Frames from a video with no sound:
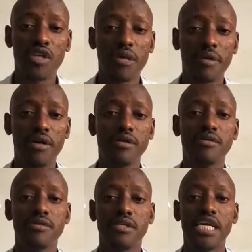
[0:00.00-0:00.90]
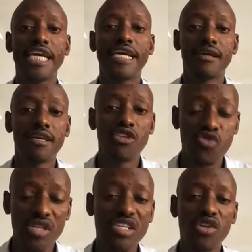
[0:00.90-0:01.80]
email,
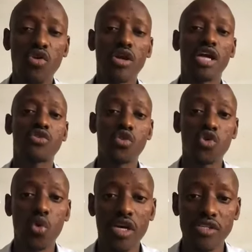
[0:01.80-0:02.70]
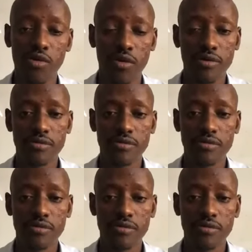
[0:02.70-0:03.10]
instructed the lawyer to go to Wakiso